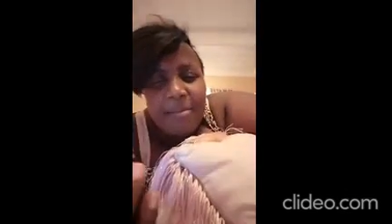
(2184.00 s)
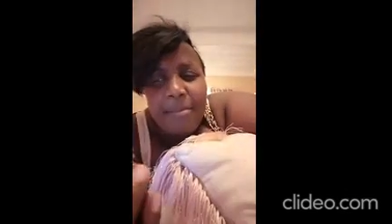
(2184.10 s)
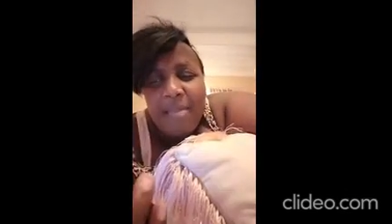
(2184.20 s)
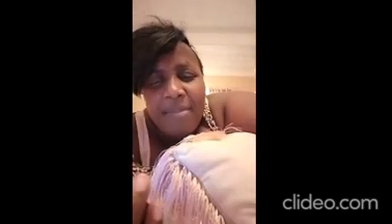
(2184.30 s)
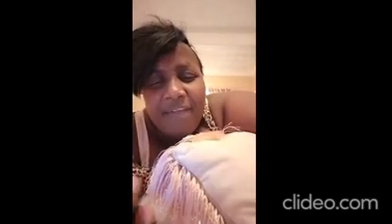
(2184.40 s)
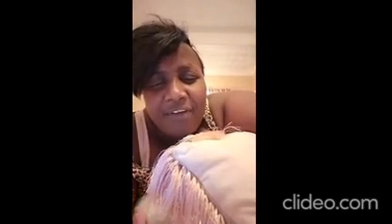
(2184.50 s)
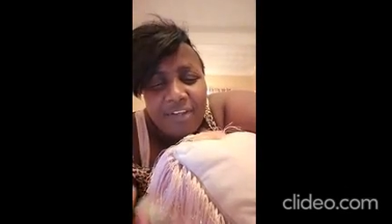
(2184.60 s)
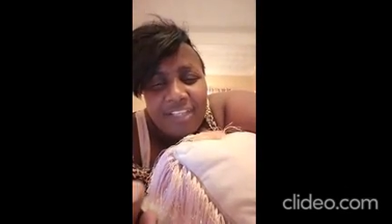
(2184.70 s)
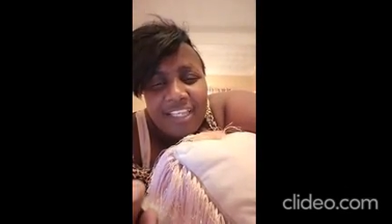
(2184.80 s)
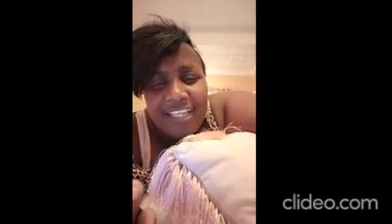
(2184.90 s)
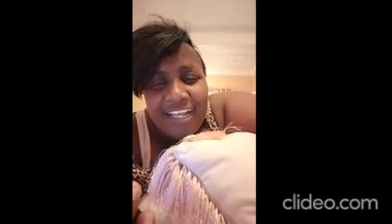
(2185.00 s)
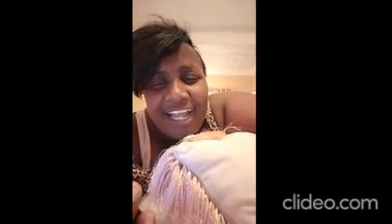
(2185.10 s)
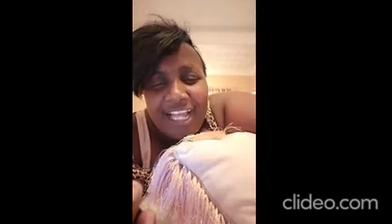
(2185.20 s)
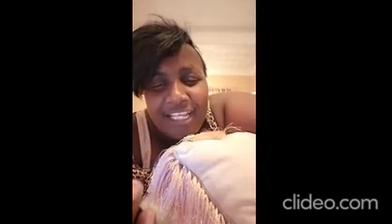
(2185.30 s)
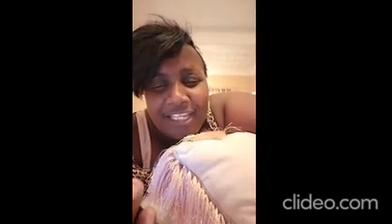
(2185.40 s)
Bye, me. I forgot to take that
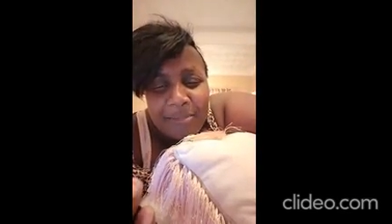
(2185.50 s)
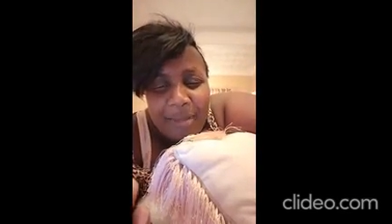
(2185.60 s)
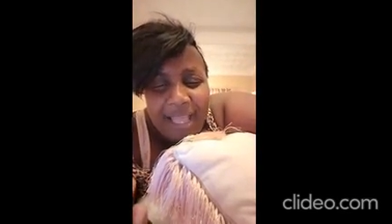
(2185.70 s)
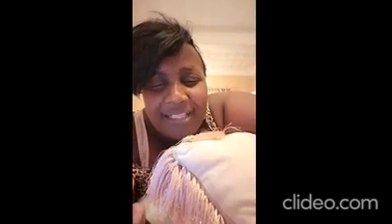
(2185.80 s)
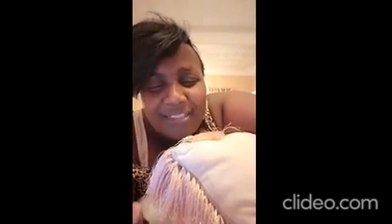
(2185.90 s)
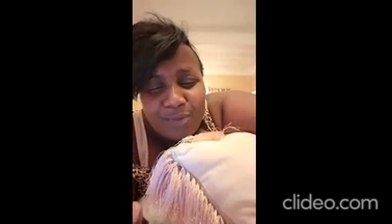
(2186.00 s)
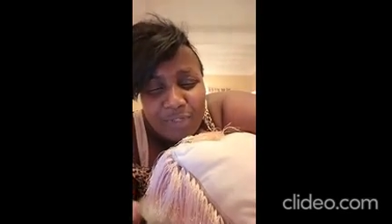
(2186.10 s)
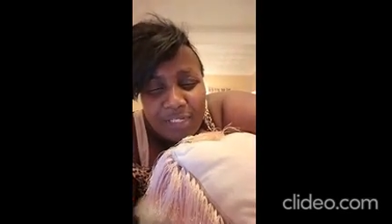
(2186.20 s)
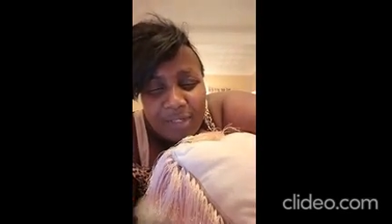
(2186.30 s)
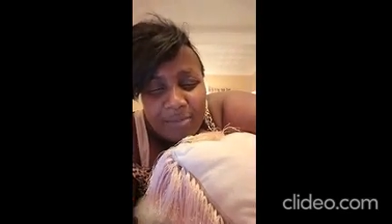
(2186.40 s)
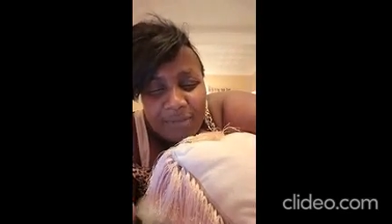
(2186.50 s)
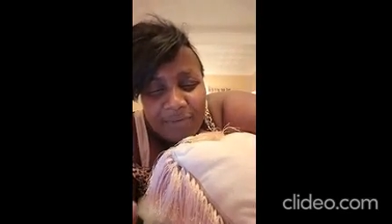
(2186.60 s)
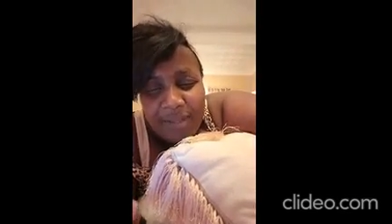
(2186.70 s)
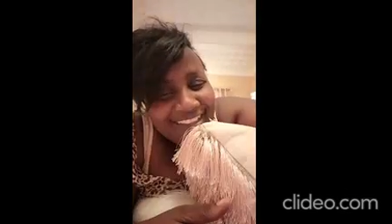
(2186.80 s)
call here. Bye, soon a little bit. For